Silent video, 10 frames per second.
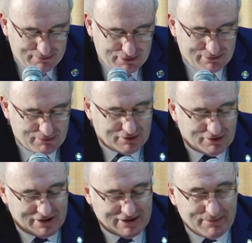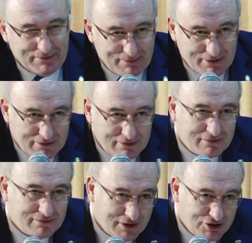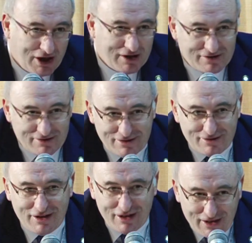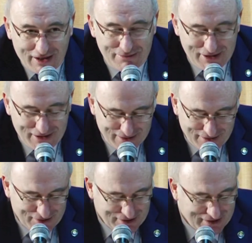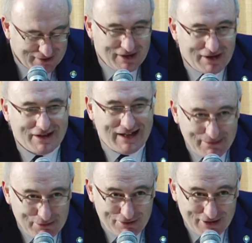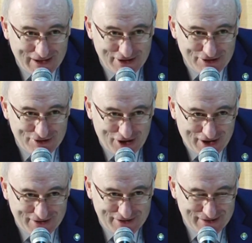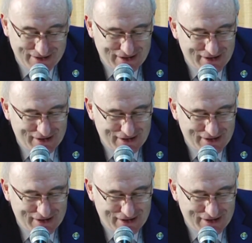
but are more susceptible to the shocks in the economy, of course, and climate-related shocks.